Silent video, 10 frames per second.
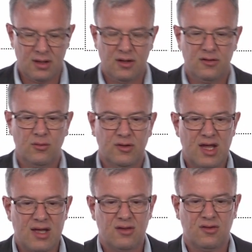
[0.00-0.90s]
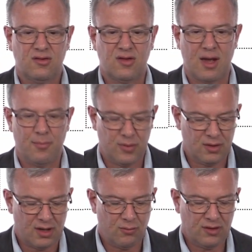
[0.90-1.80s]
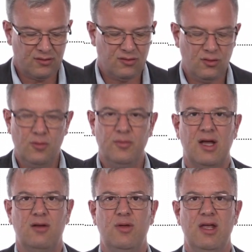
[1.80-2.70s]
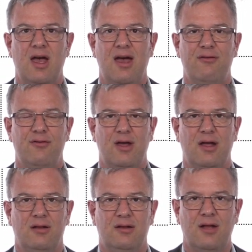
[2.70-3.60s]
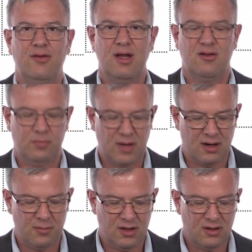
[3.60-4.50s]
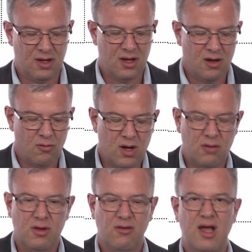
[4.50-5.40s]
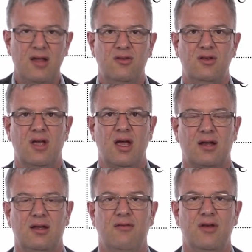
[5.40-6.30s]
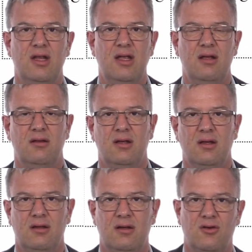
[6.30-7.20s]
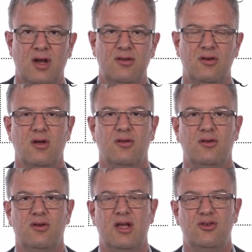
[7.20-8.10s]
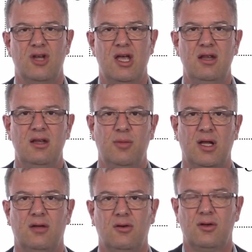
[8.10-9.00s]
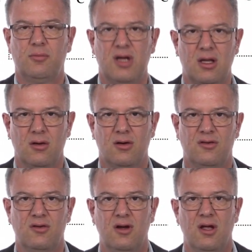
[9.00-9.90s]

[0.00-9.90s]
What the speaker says: So we'll take this example and we'll assume that we have done an experiment where we raise the activity, the tracer concentration in the blood or the precursor